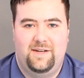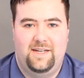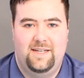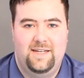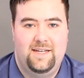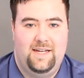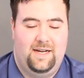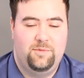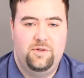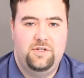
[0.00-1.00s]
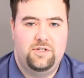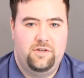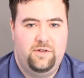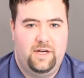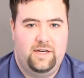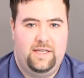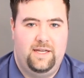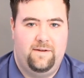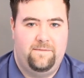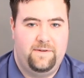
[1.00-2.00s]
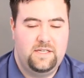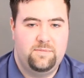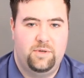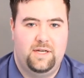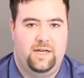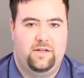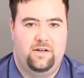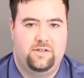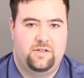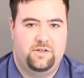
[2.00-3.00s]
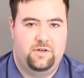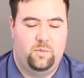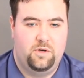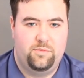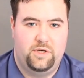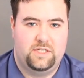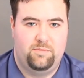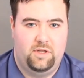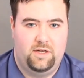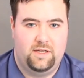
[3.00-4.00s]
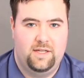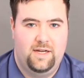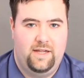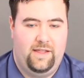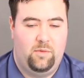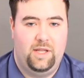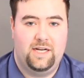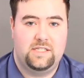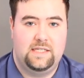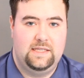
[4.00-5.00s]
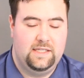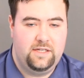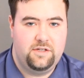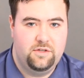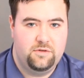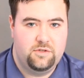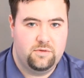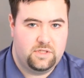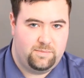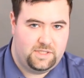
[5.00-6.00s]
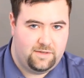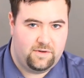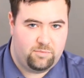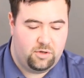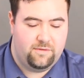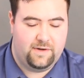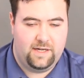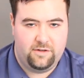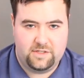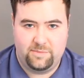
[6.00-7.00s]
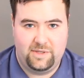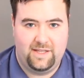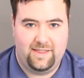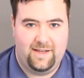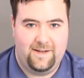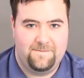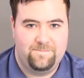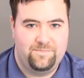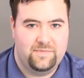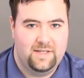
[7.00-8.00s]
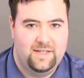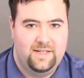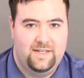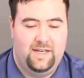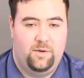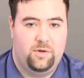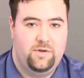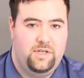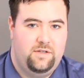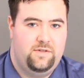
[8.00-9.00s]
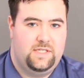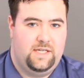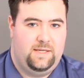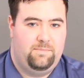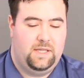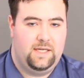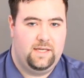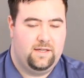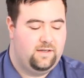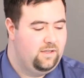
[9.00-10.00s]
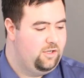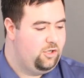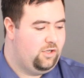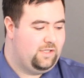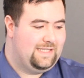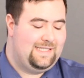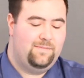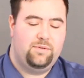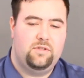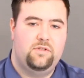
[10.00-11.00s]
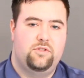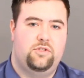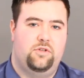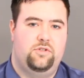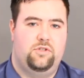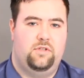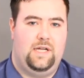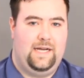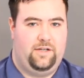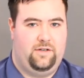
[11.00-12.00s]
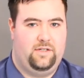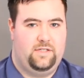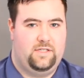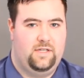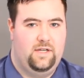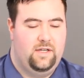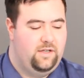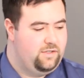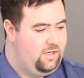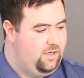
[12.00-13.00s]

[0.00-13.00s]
Rea, and I'm going to show you how to get Facebook icons onto your WordPress blog that will actually link you to a specific profile or something like that. Now we're going to use a plugin called Simple Social Icons. So